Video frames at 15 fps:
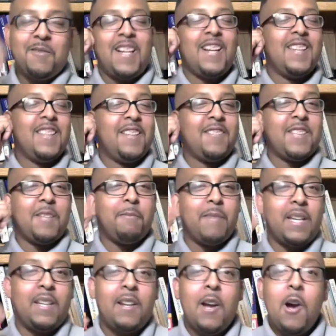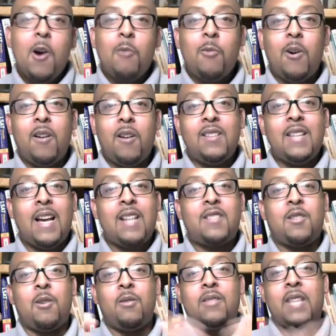I love that, man. Well,
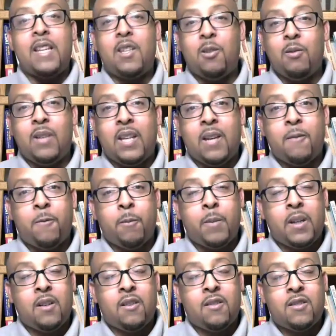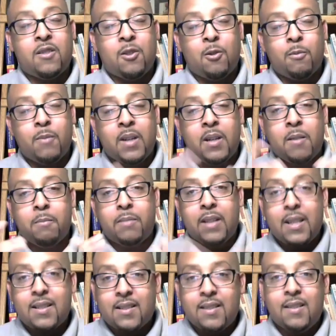Nacho, thank you again for being on the show, man.
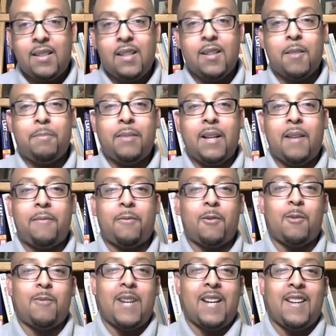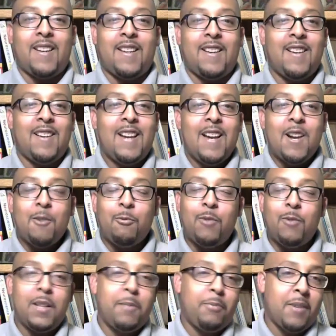Blessings right now.
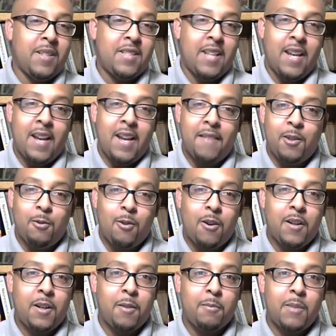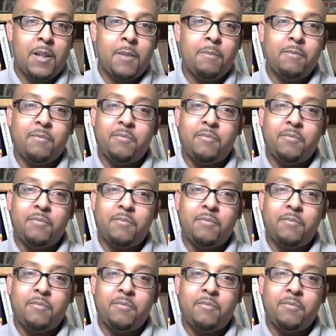Really appreciate having you on here, man.